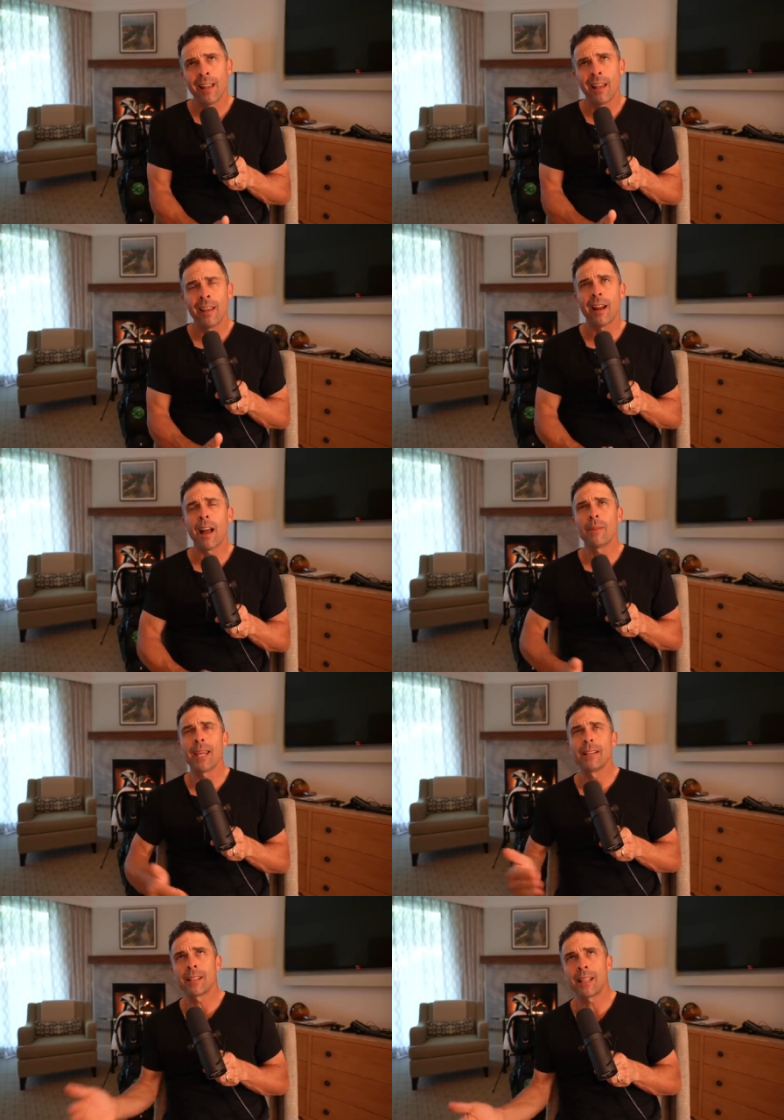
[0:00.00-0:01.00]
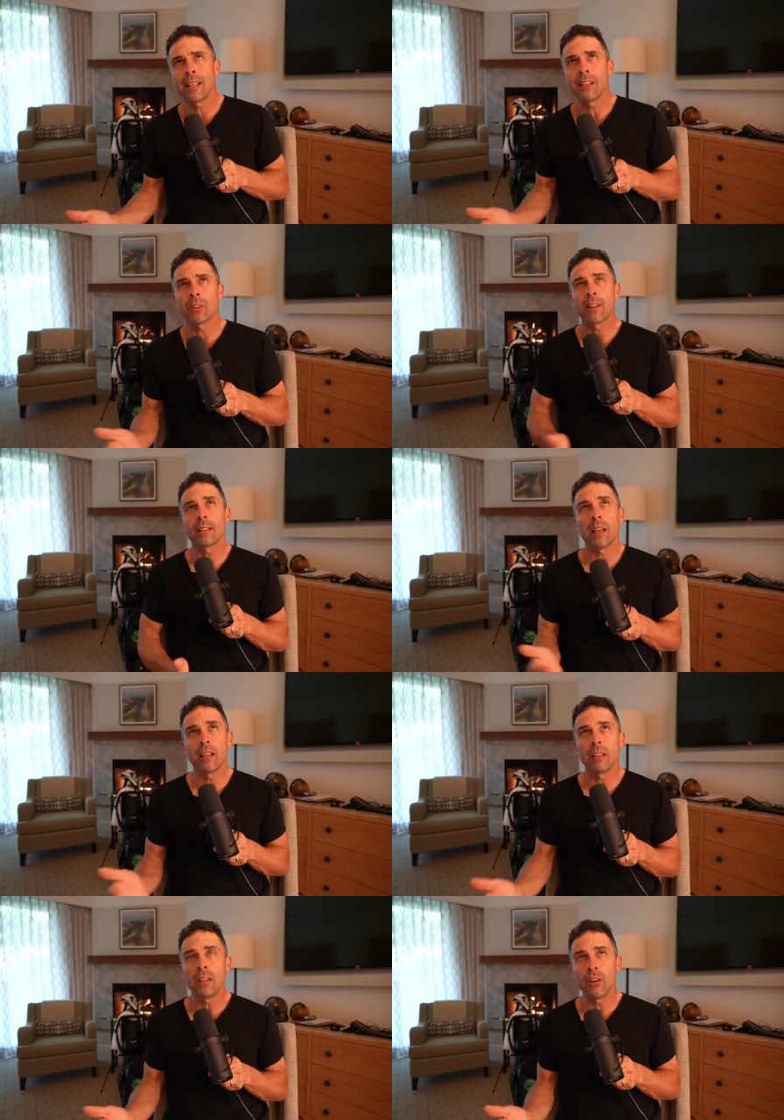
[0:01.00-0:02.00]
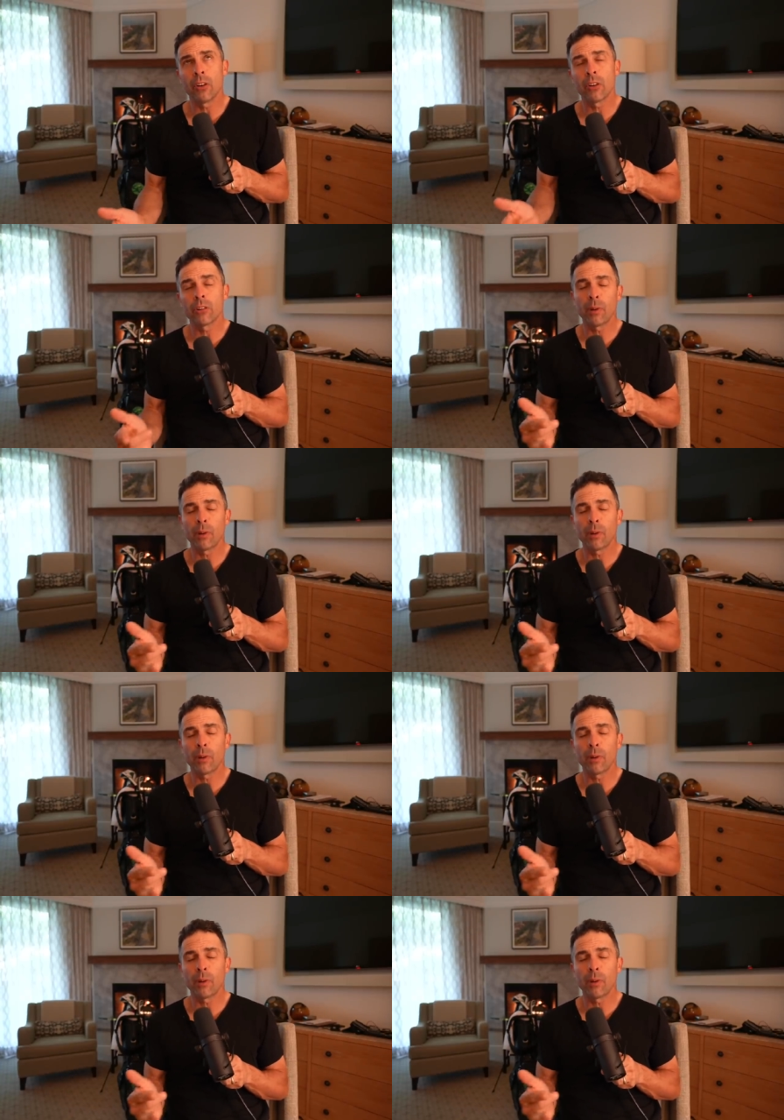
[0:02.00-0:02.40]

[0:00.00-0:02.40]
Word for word: And I'm eighteen, so that's eight years.